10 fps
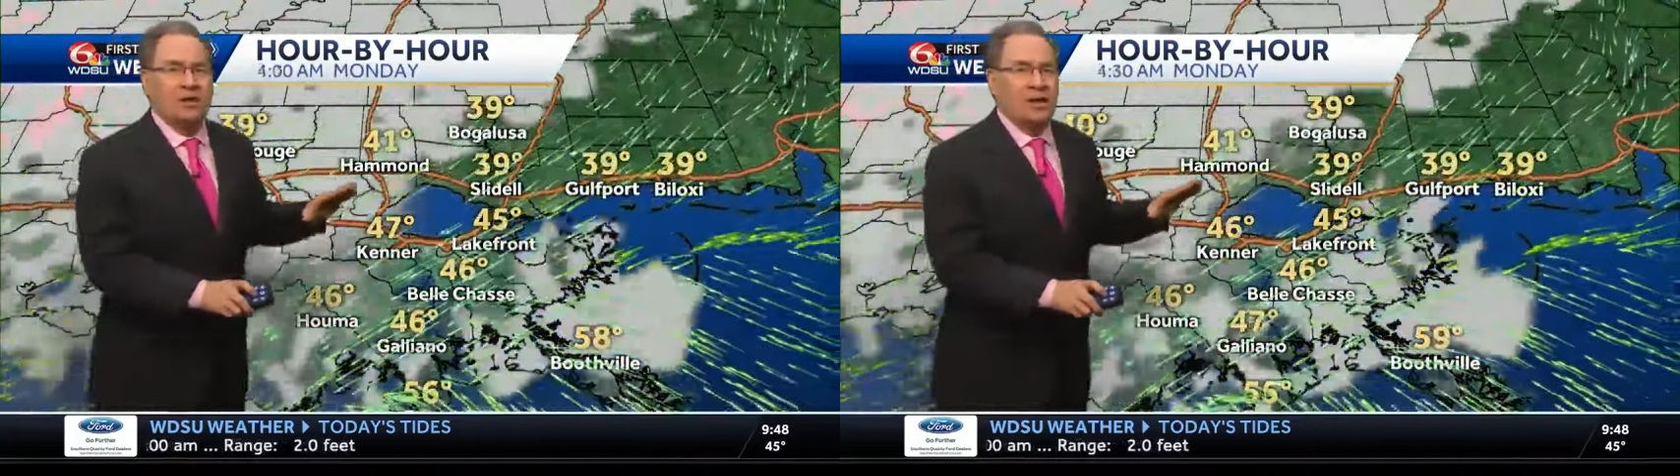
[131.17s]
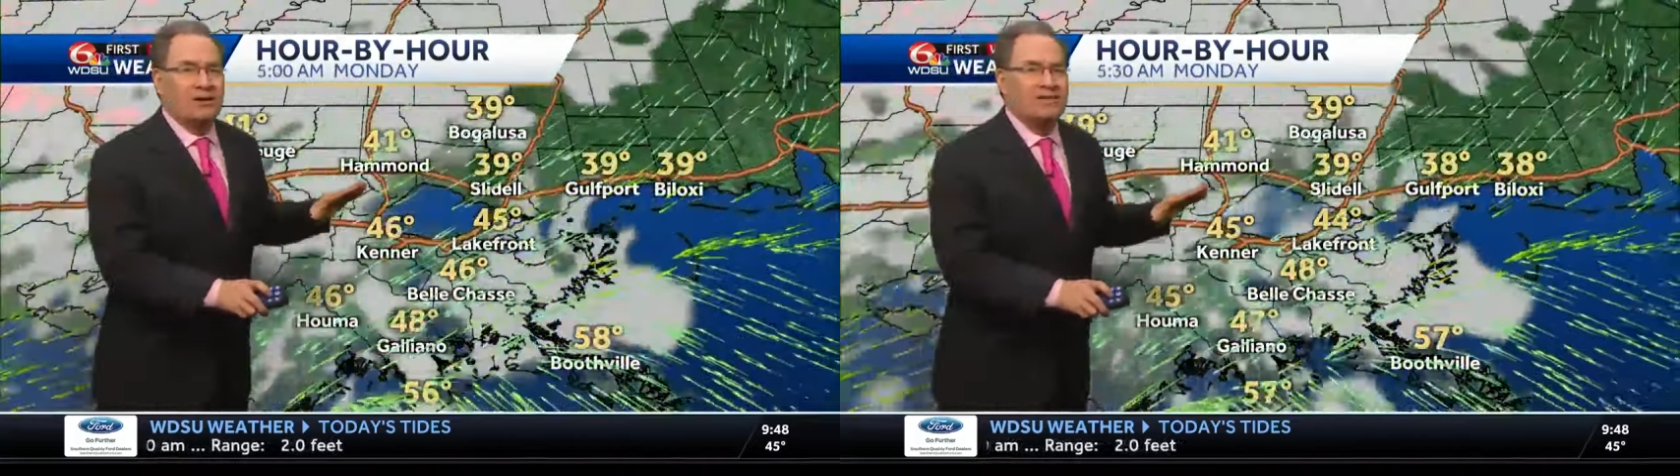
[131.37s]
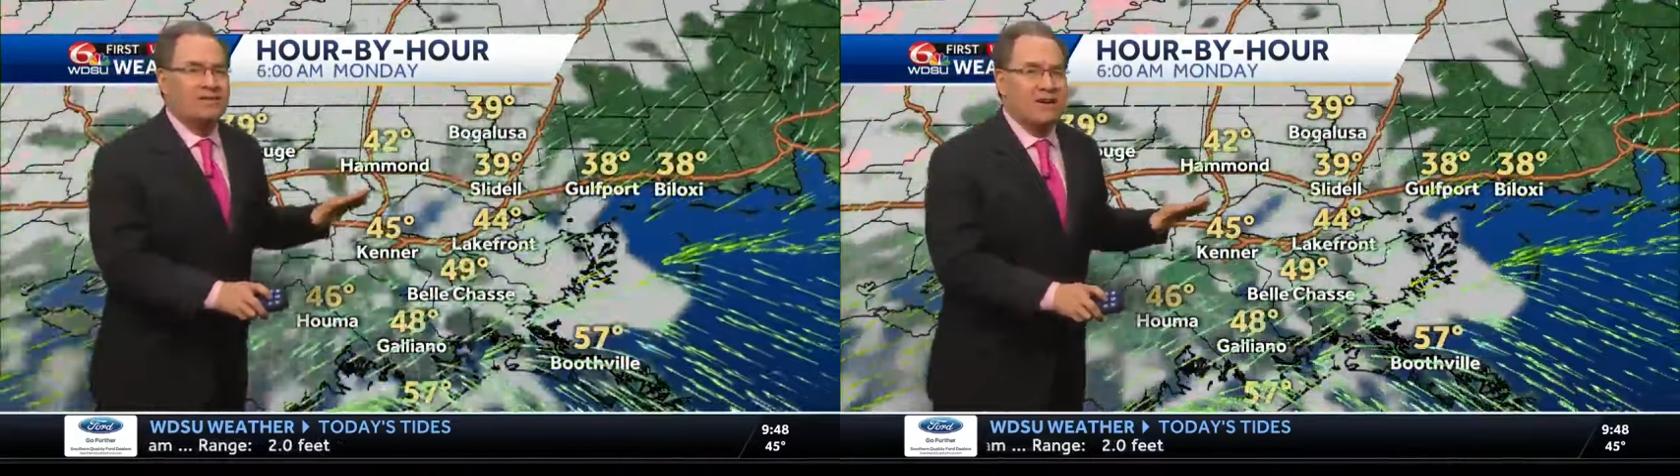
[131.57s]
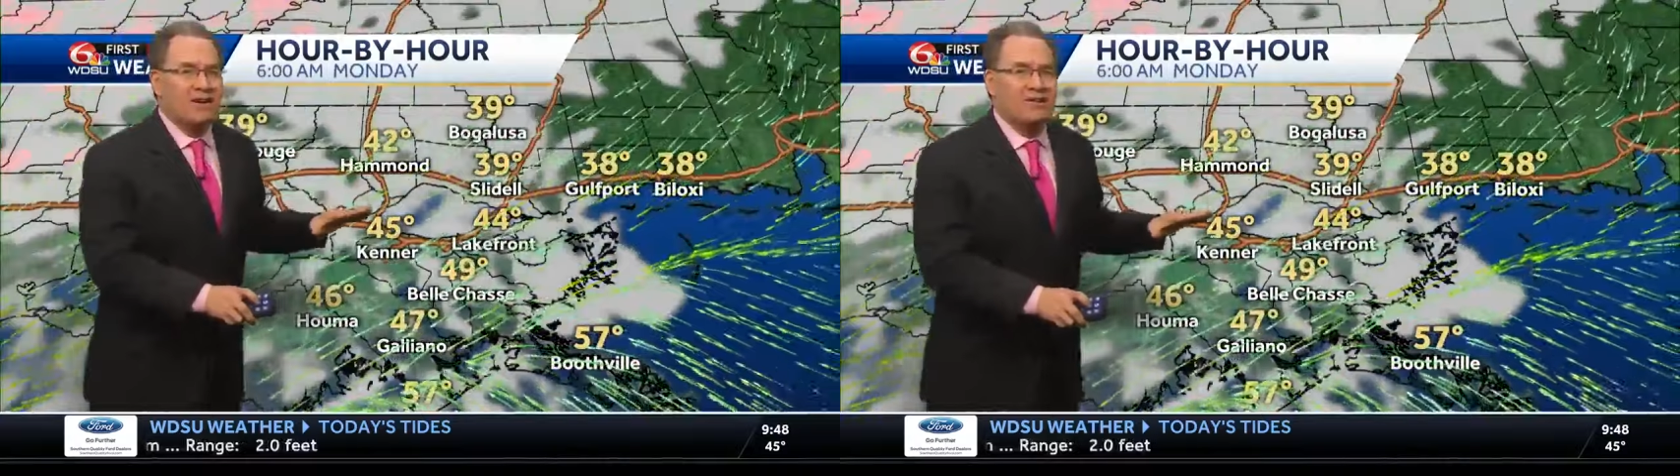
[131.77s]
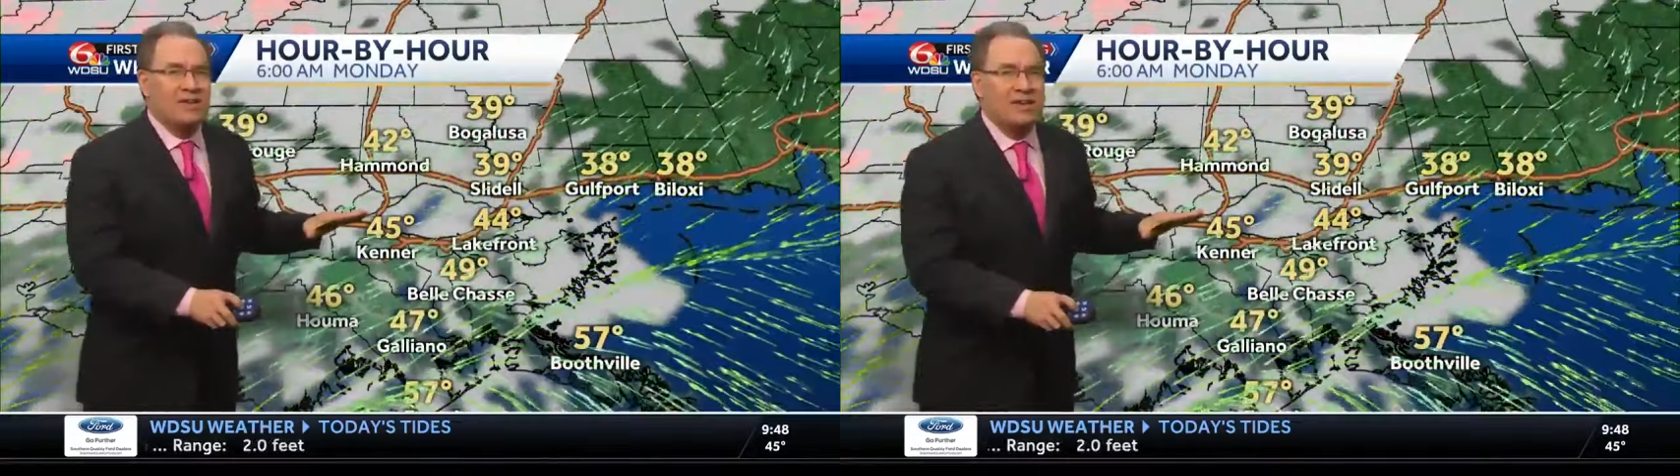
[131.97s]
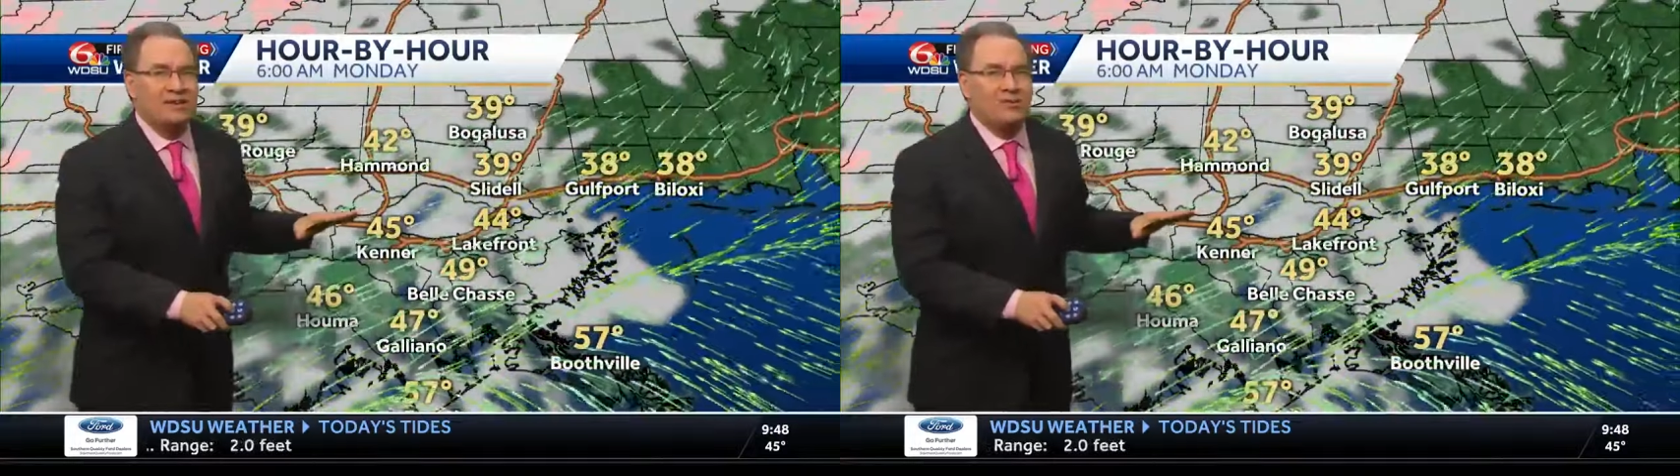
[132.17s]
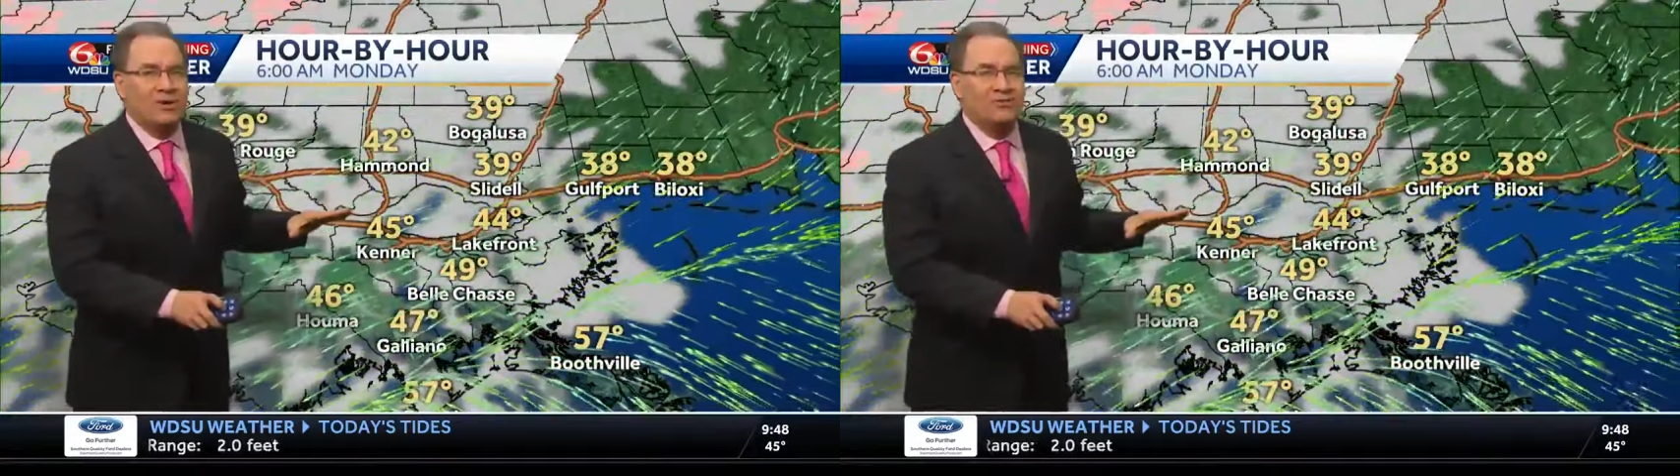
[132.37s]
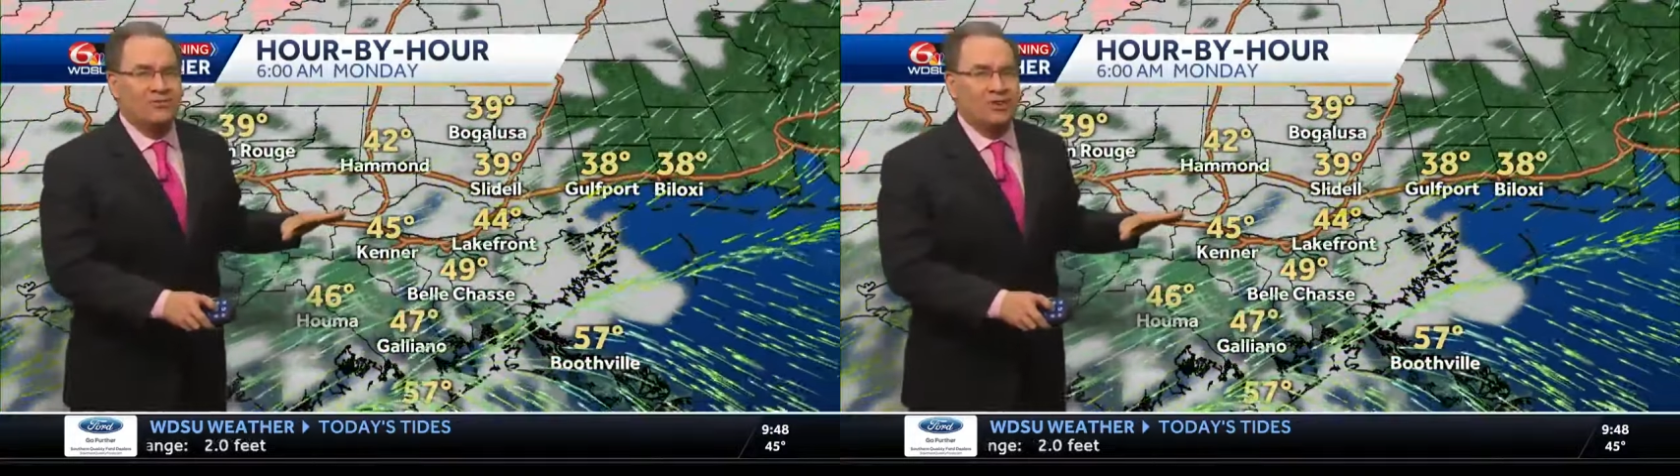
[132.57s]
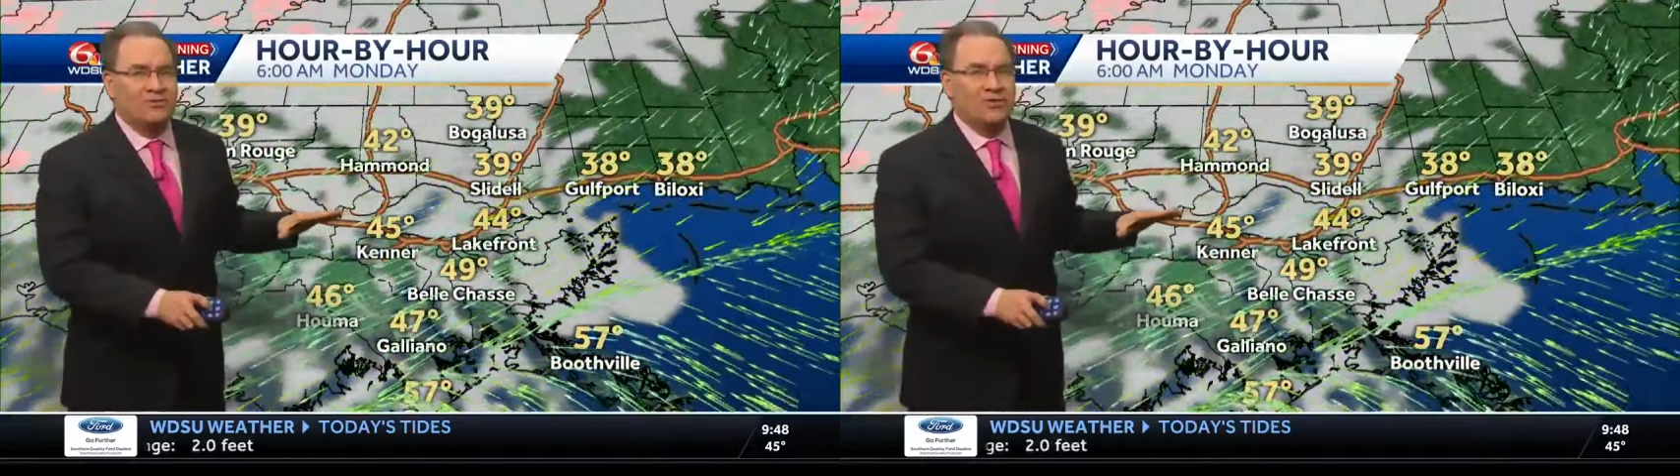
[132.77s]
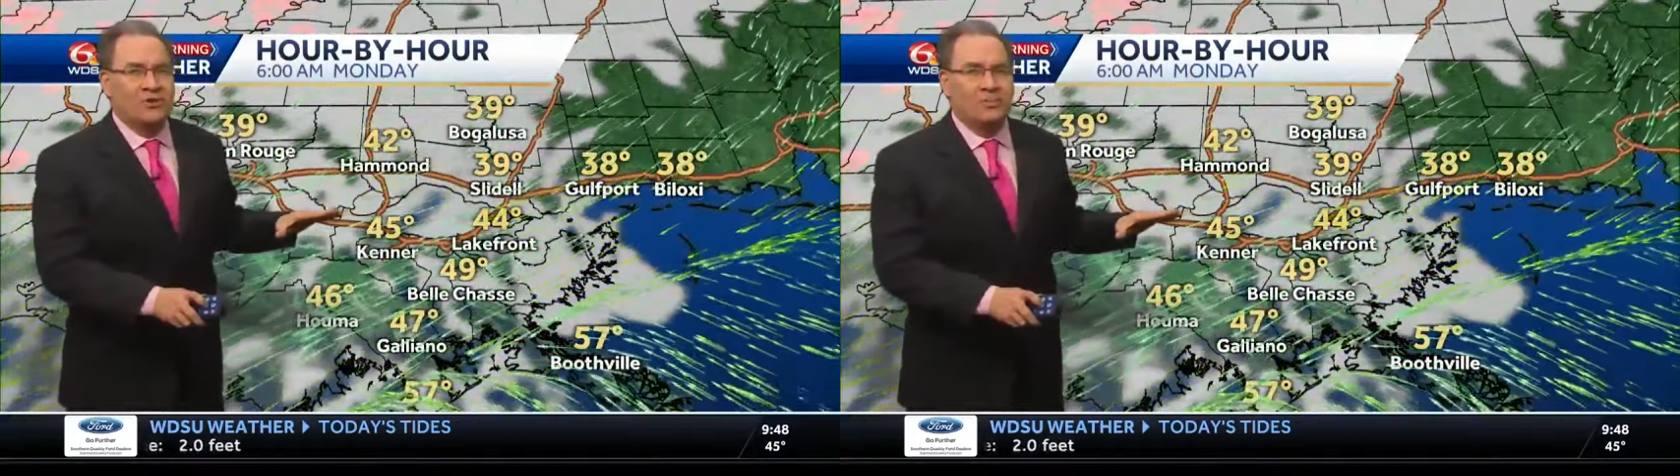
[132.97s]
Clouds starting to increase
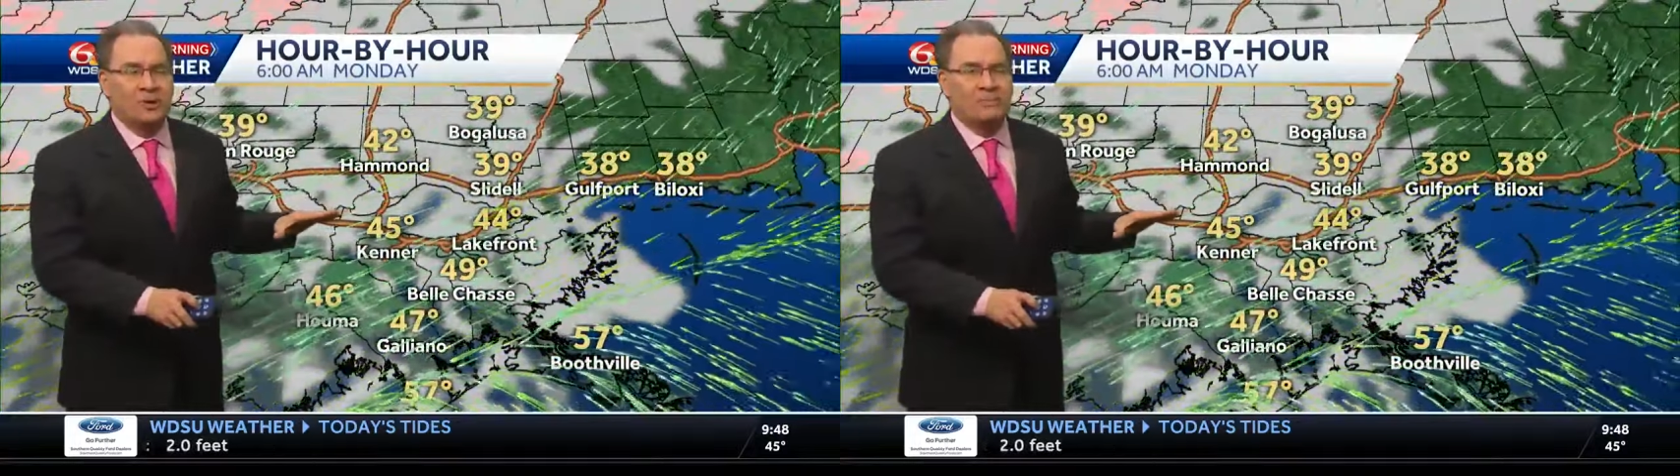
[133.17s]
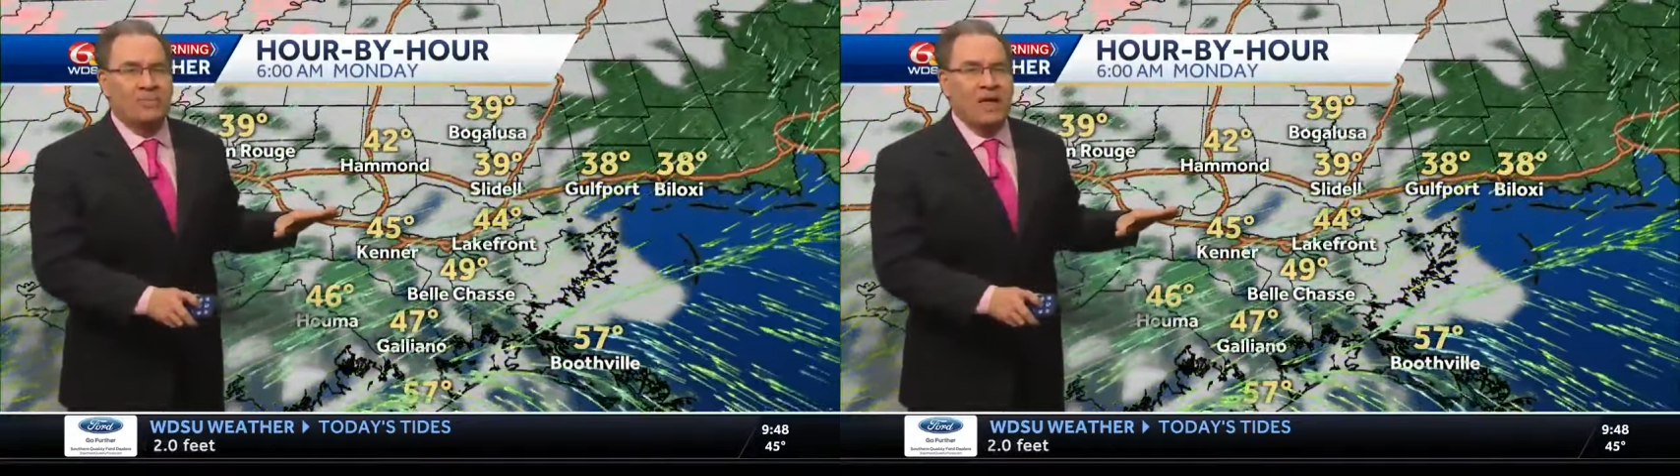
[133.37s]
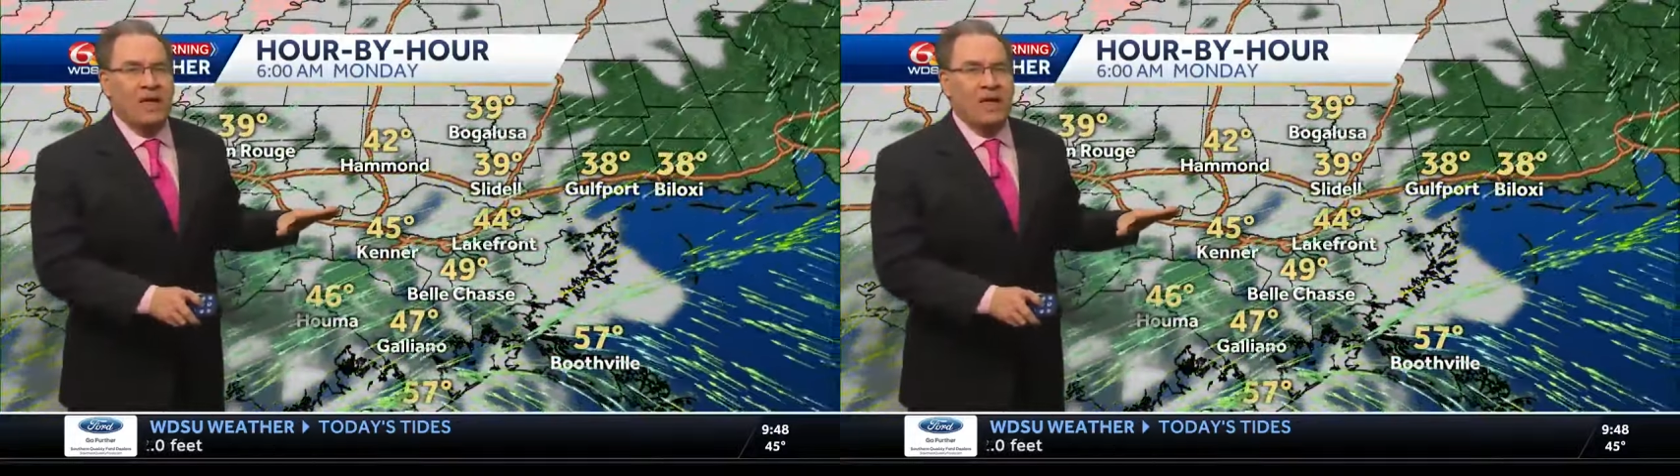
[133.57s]
just a little bit.